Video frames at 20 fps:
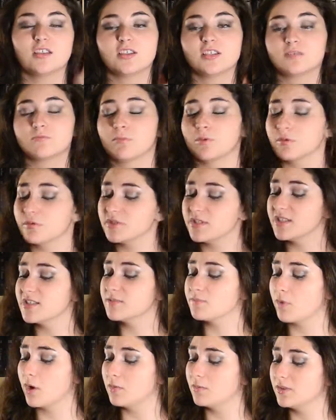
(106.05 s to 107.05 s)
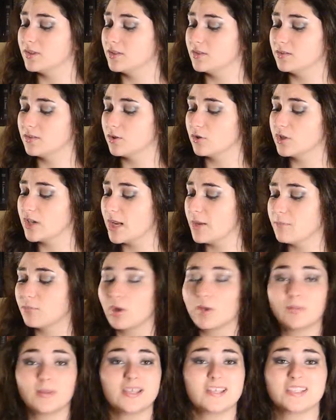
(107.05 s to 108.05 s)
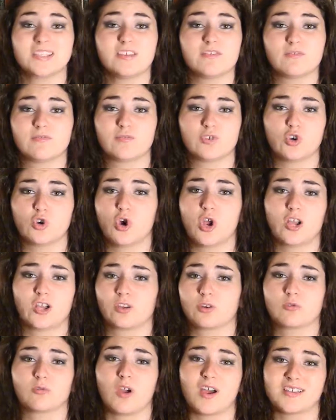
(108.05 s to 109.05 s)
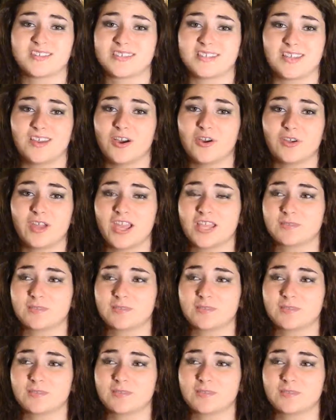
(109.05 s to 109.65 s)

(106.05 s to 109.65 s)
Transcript: This person's probably, her name probably is named Veronica Rossi, okay?